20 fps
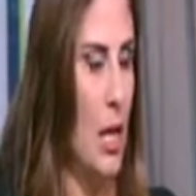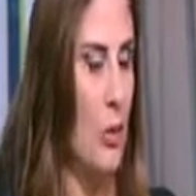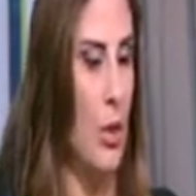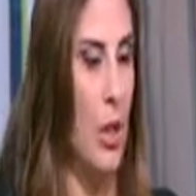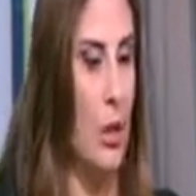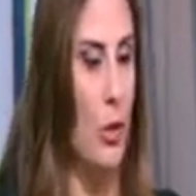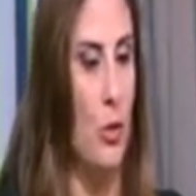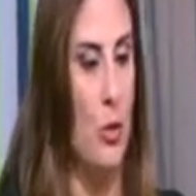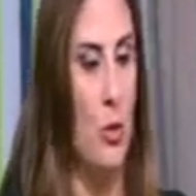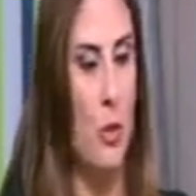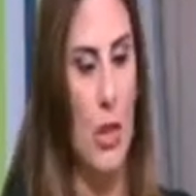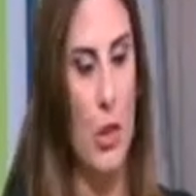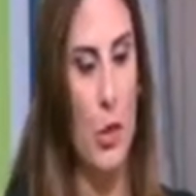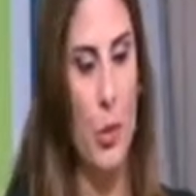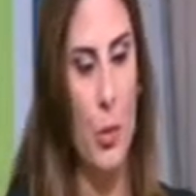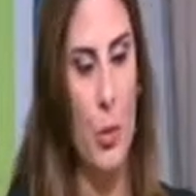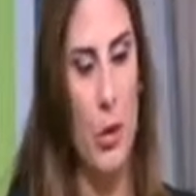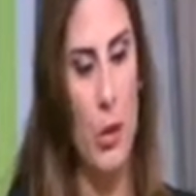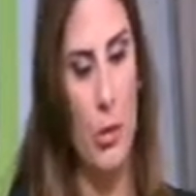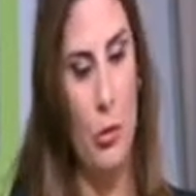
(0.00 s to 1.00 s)
Because when you
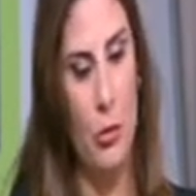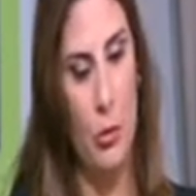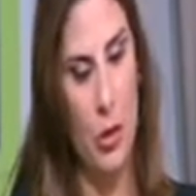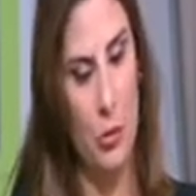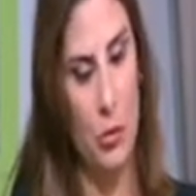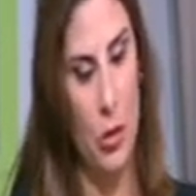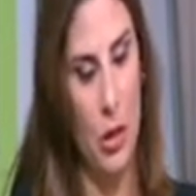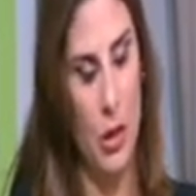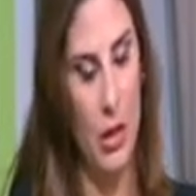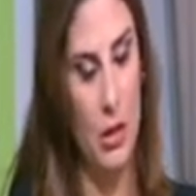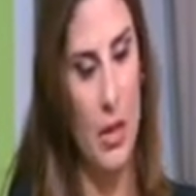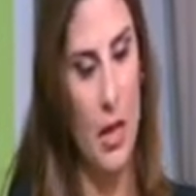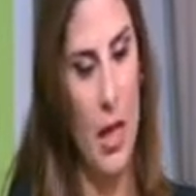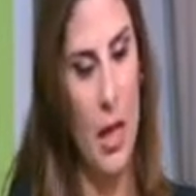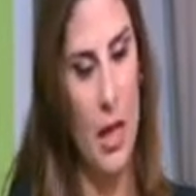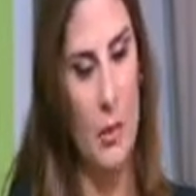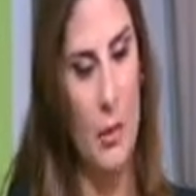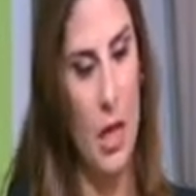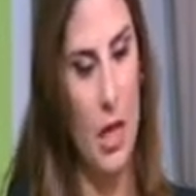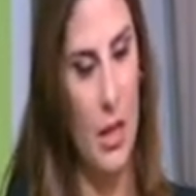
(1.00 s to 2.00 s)
when the
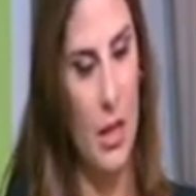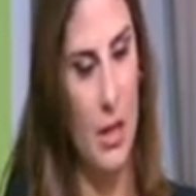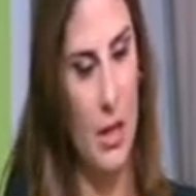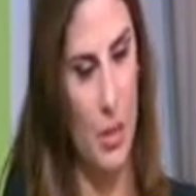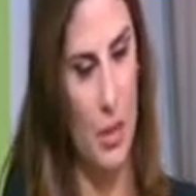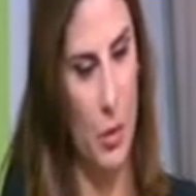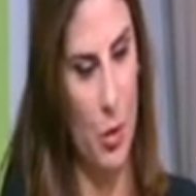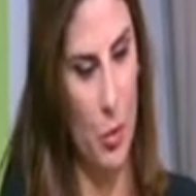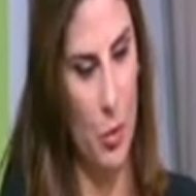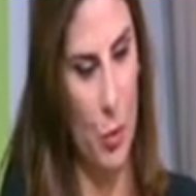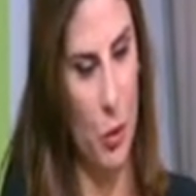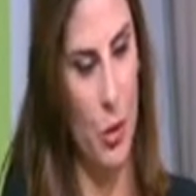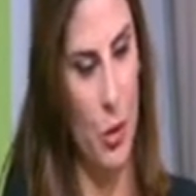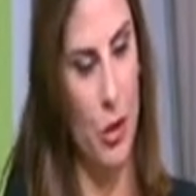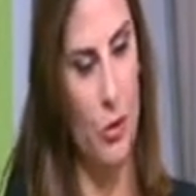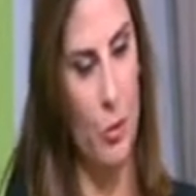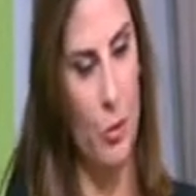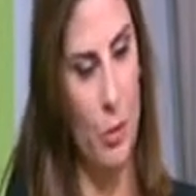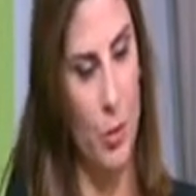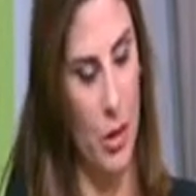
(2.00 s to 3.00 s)
timelines has been put,
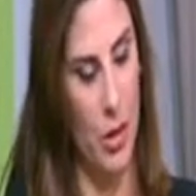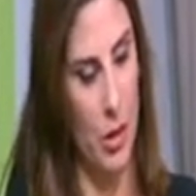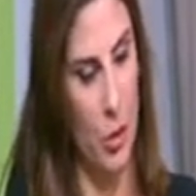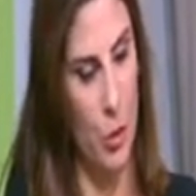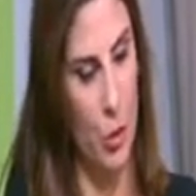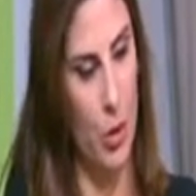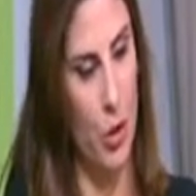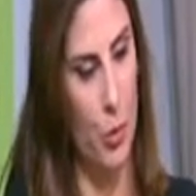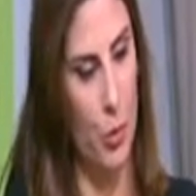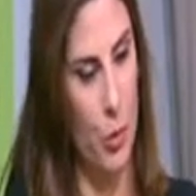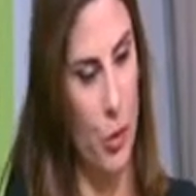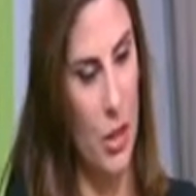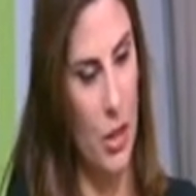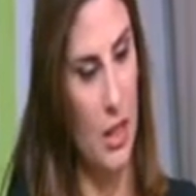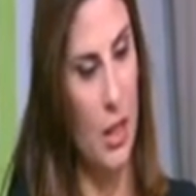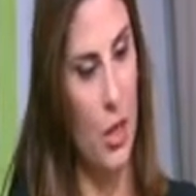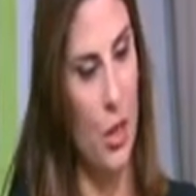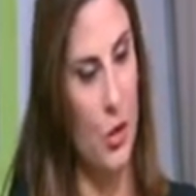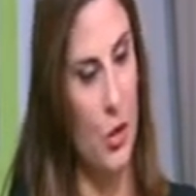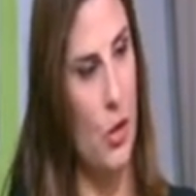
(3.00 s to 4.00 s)
you put
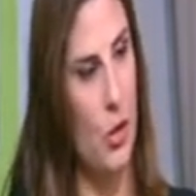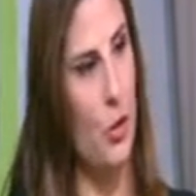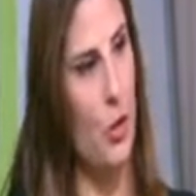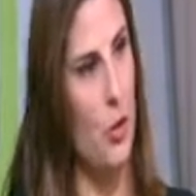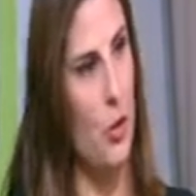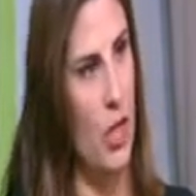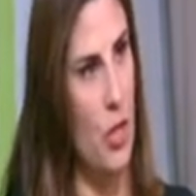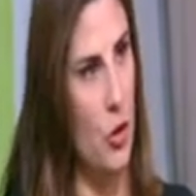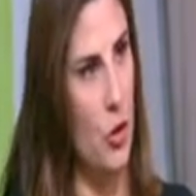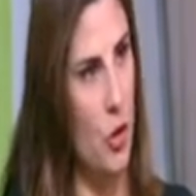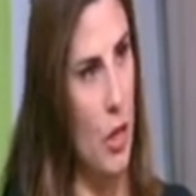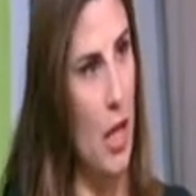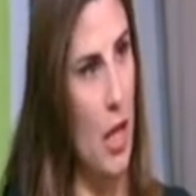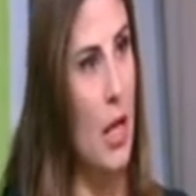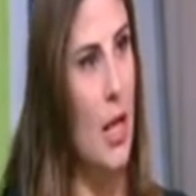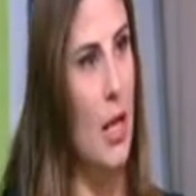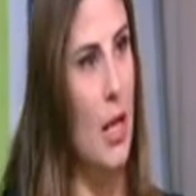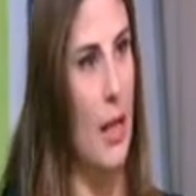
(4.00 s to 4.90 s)
in consideration